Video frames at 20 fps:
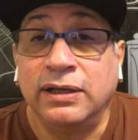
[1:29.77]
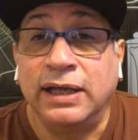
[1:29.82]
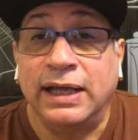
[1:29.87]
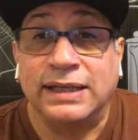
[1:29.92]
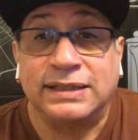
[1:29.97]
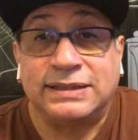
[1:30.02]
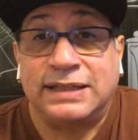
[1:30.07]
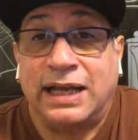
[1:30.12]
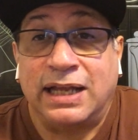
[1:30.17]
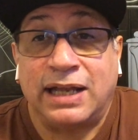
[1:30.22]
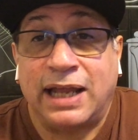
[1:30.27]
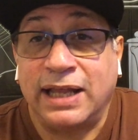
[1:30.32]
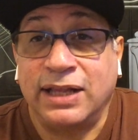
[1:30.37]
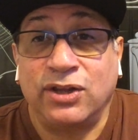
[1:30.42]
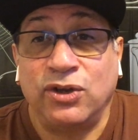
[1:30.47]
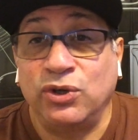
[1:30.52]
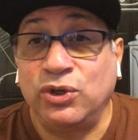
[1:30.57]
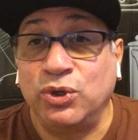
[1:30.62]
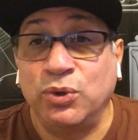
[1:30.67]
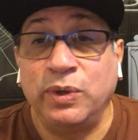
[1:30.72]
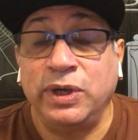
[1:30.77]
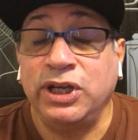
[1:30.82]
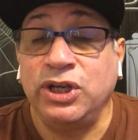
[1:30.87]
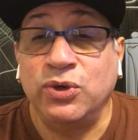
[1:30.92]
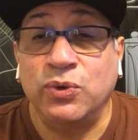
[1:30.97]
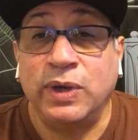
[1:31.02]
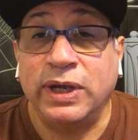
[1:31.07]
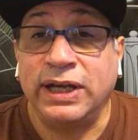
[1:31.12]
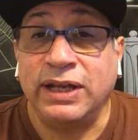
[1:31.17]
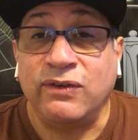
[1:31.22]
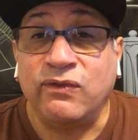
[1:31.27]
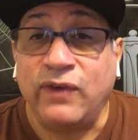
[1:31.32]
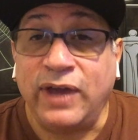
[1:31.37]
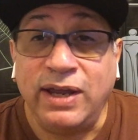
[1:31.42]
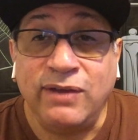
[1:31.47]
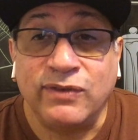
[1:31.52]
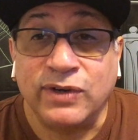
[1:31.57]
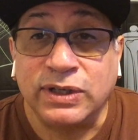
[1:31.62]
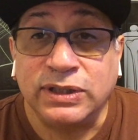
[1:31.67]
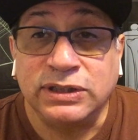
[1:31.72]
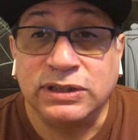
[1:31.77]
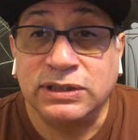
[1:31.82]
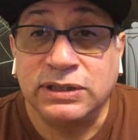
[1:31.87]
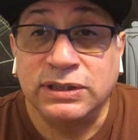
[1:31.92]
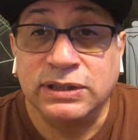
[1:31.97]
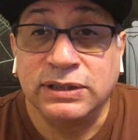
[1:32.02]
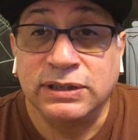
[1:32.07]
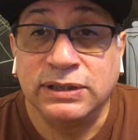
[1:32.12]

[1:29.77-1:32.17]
It's not like they're doing you any favors.